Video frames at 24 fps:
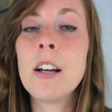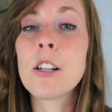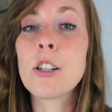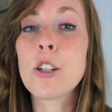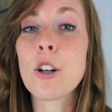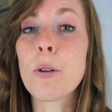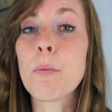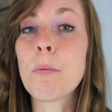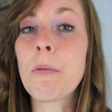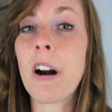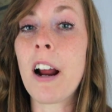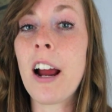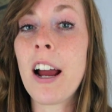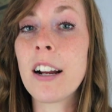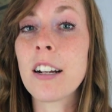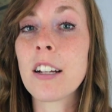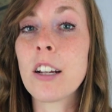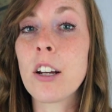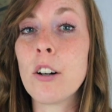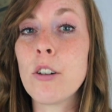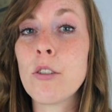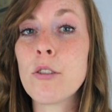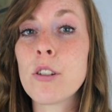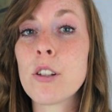So
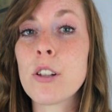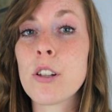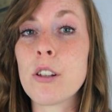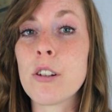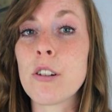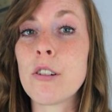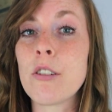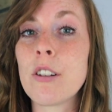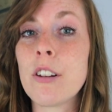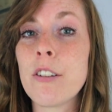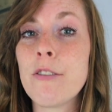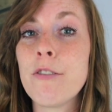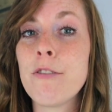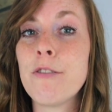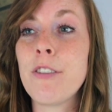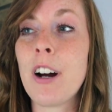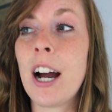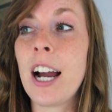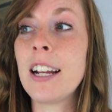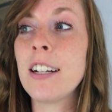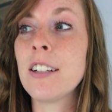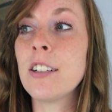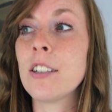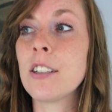Brad goes through the
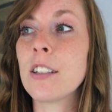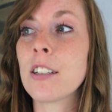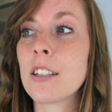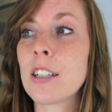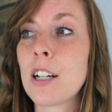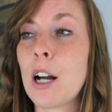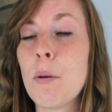final